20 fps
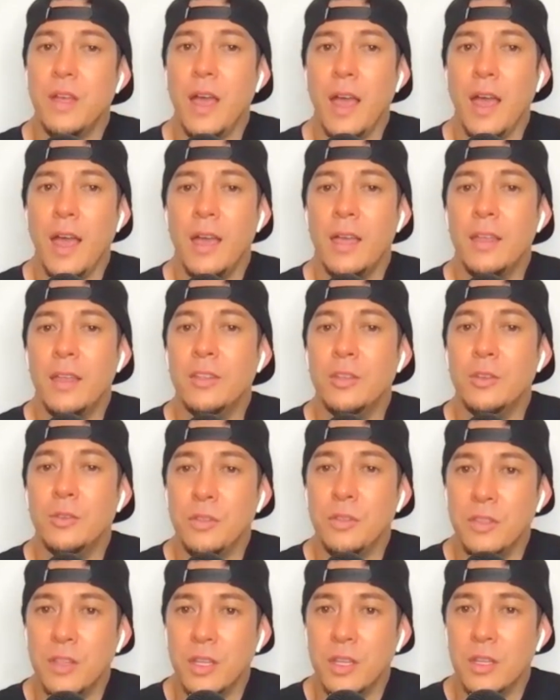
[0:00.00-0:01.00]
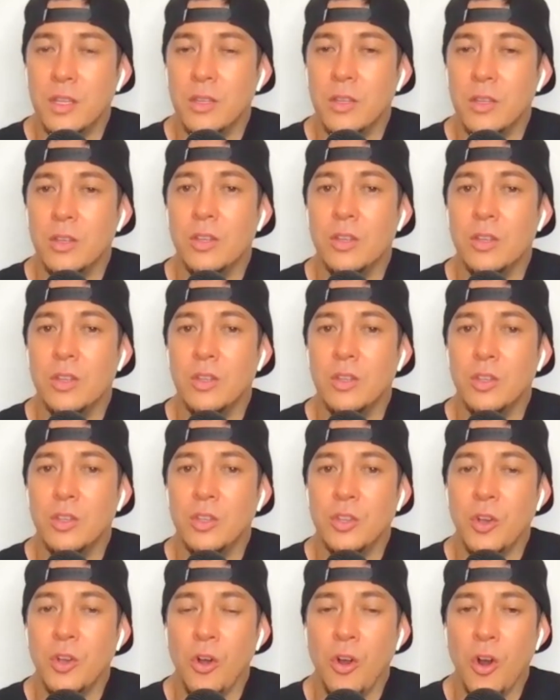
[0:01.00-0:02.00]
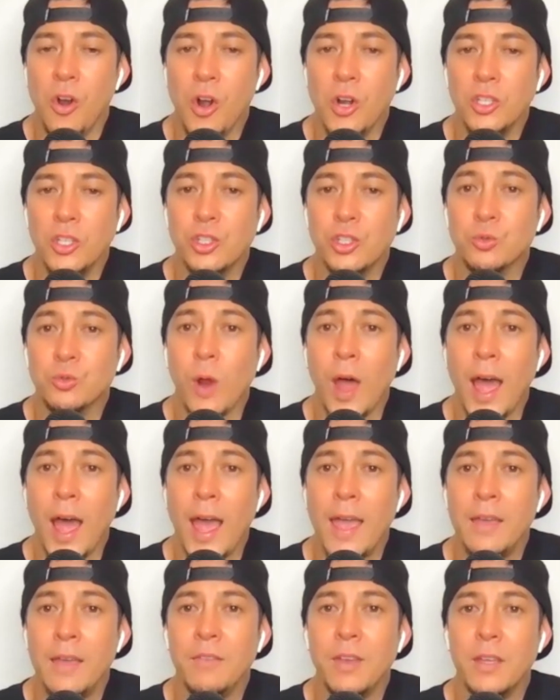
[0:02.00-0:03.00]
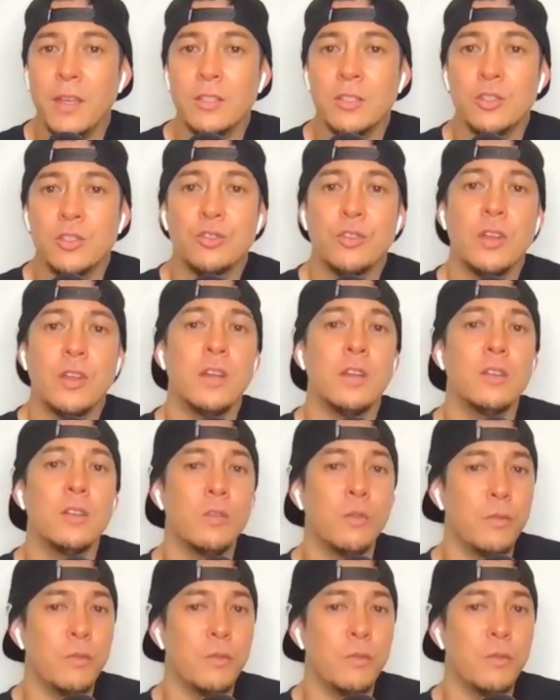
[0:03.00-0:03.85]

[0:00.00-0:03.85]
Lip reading: And you think your drive and drip